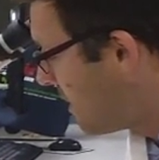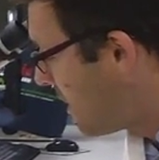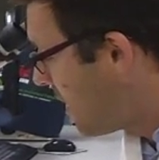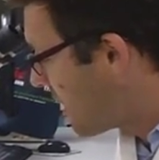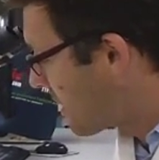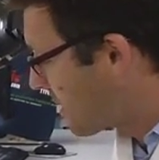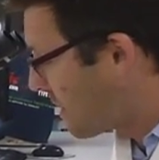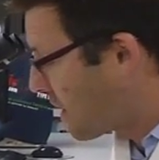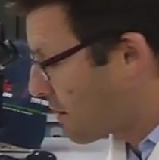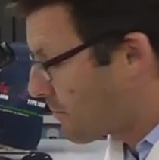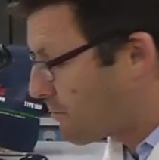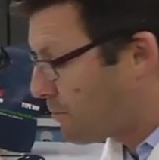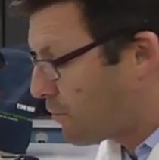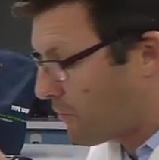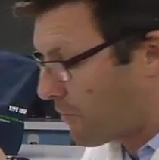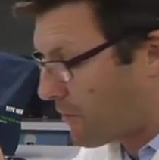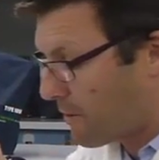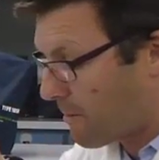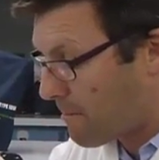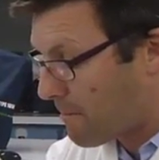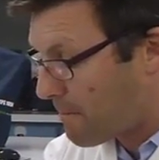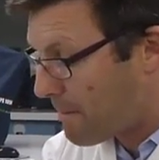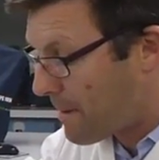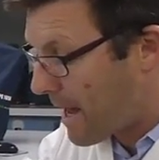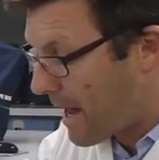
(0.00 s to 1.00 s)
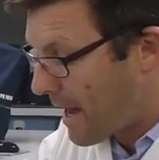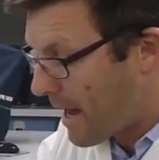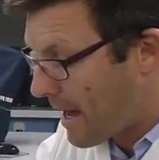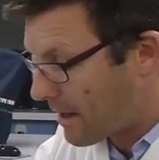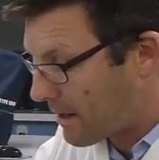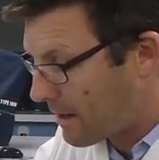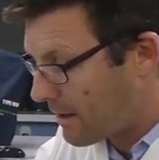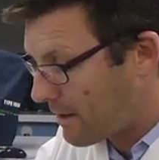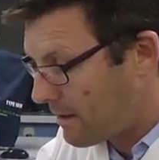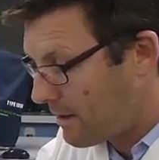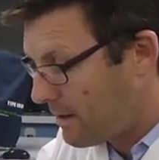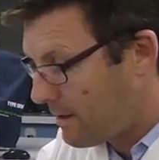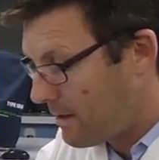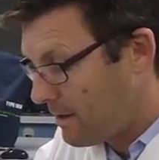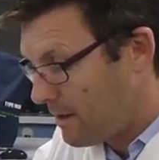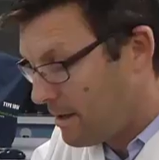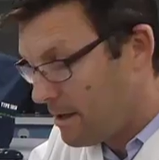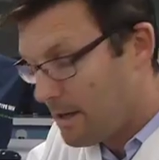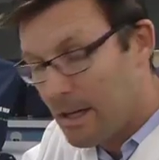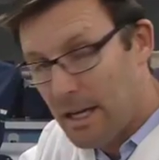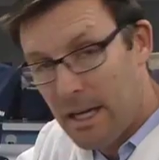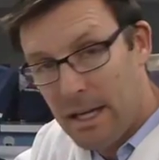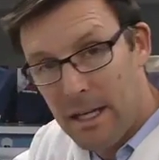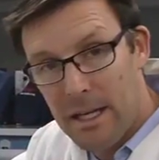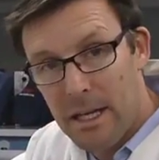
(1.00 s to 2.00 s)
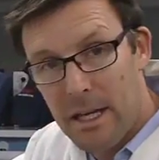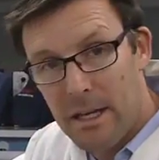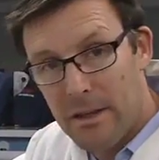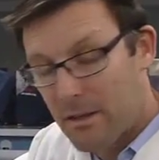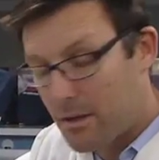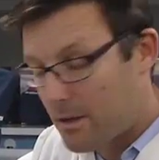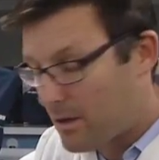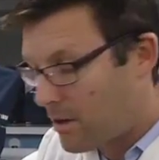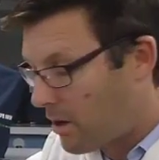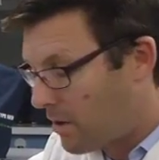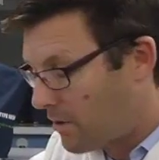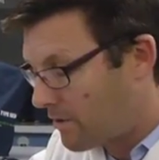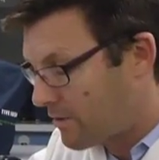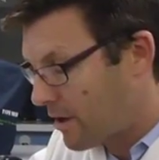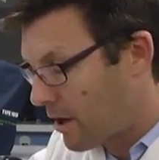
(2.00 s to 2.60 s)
I'm going to put them back in the ethanol.